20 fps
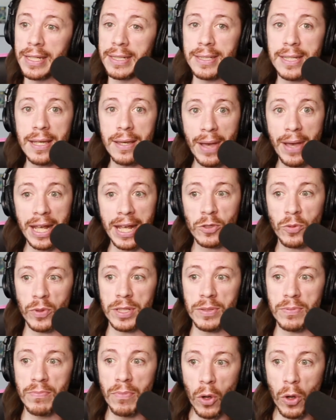DMX
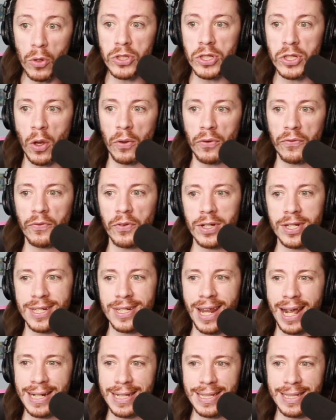was most known for his
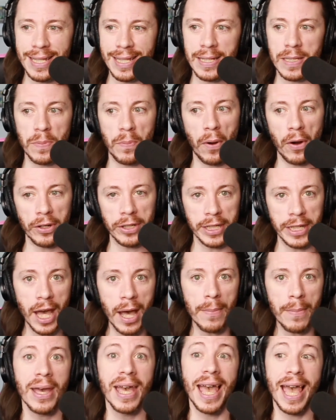90s hits Party
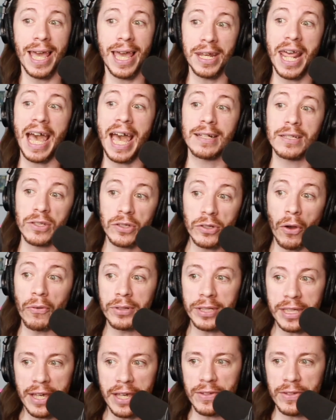Up and X
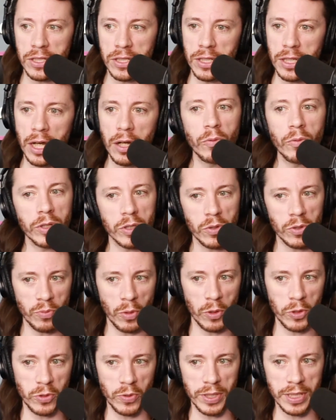Gon' Give It To Ya, which was
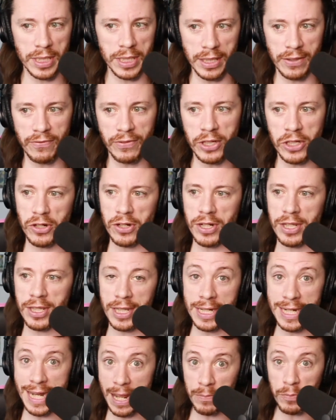most recently featured in
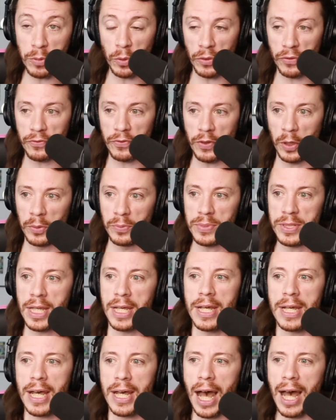the Deadpool films.
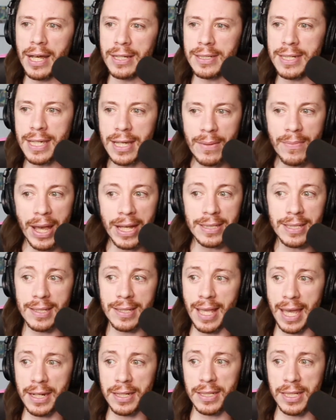DMX
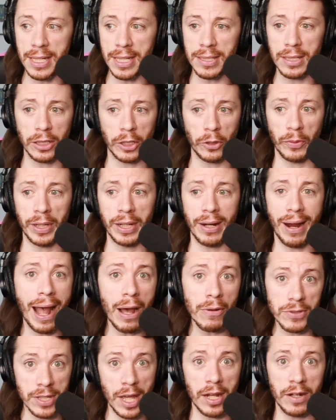has had a decent career
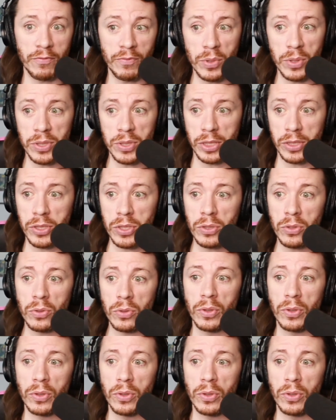outside of music too.